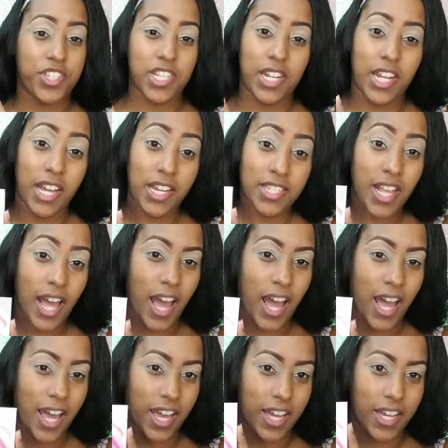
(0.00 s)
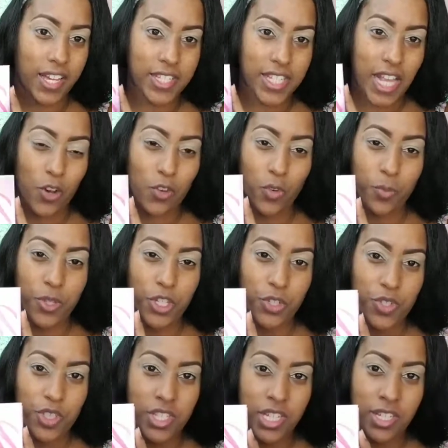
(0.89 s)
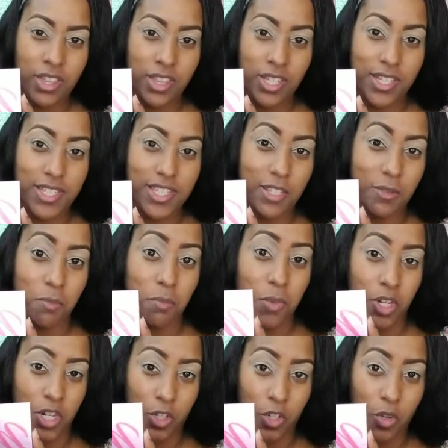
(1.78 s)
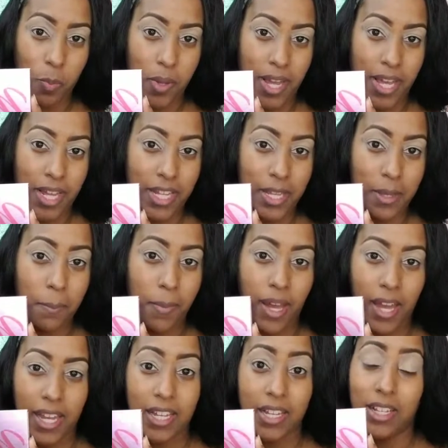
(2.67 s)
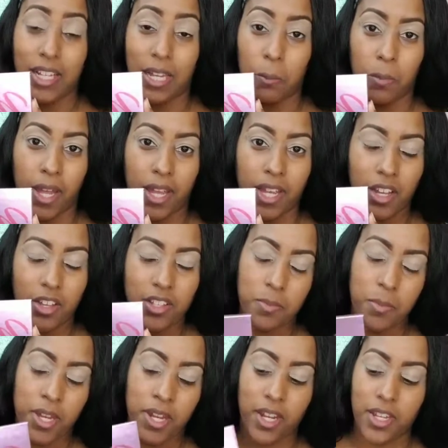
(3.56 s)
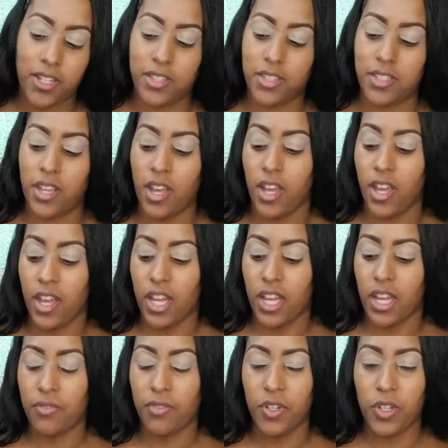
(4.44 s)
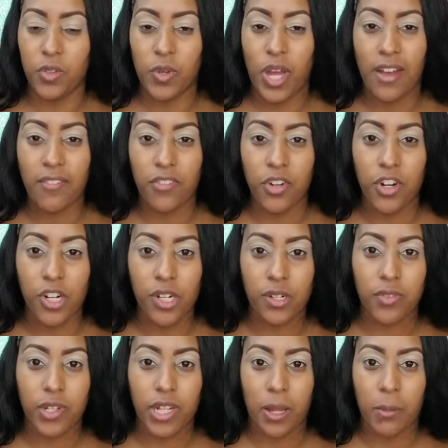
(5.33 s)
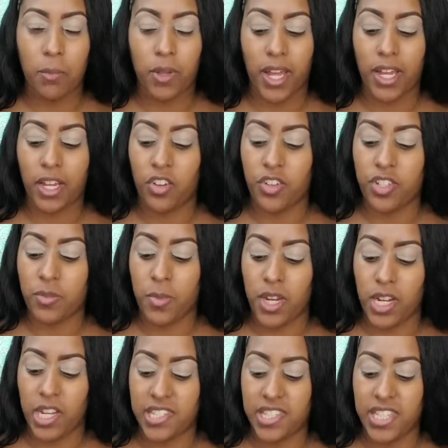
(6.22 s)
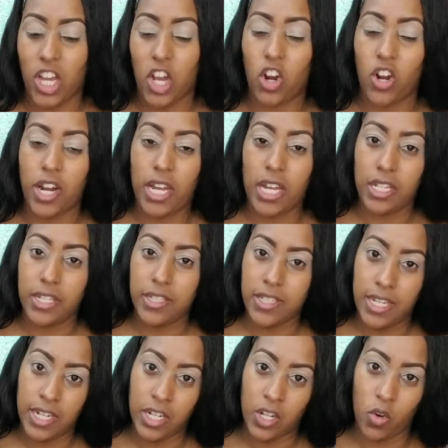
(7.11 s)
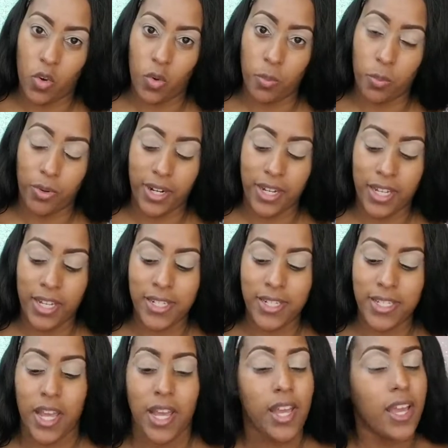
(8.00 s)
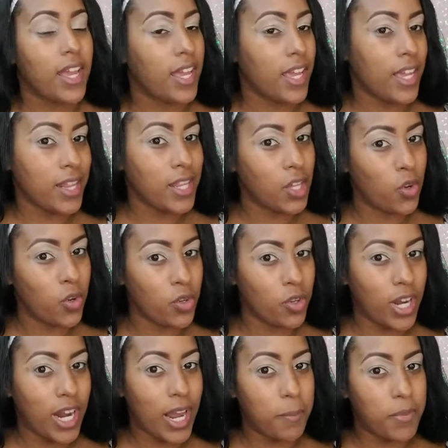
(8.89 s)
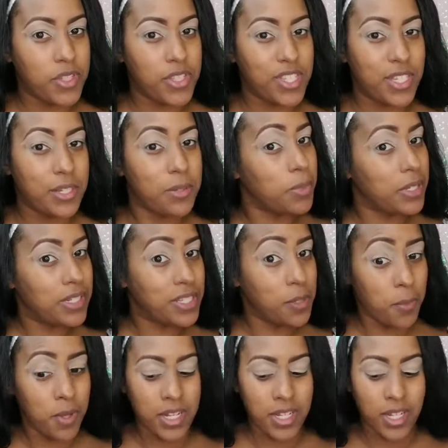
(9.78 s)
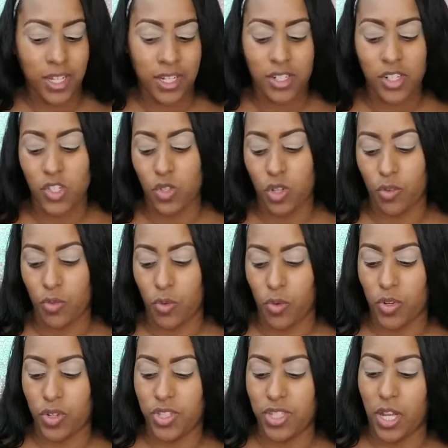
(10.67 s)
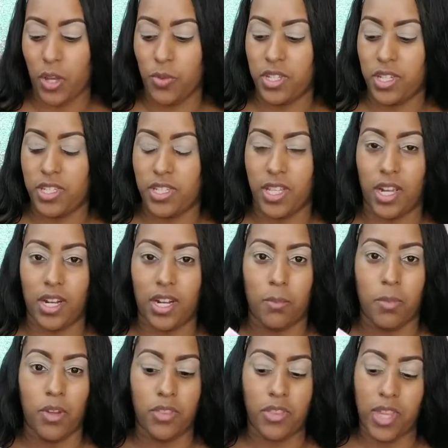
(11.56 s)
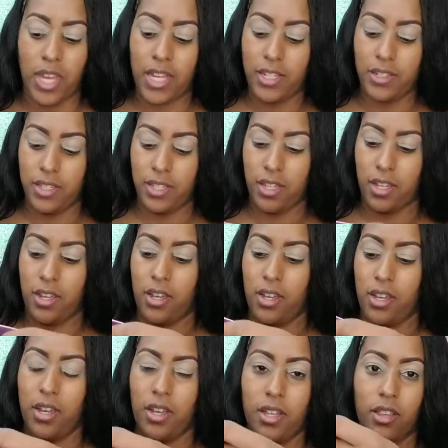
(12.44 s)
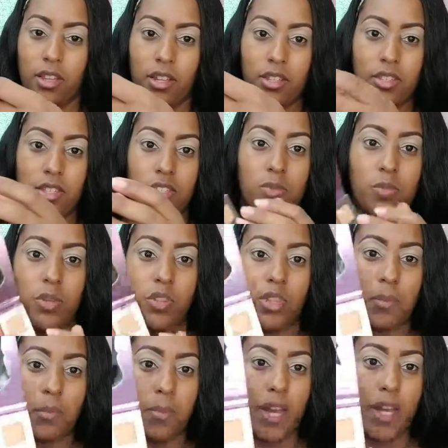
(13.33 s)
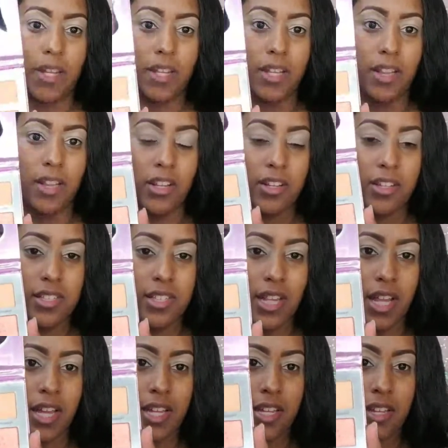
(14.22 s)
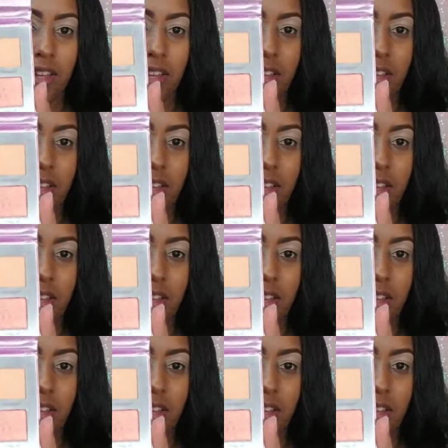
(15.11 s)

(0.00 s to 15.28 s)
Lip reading: Today's eyes, I will be using this Miracle Palette by Glamlite Cosmetics. If you haven't heard of Glamlite Cosmetics, they are a Latina-owned brand, and the owner happens to be Dominican, so of course I was excited about that. This is what the palette looks like.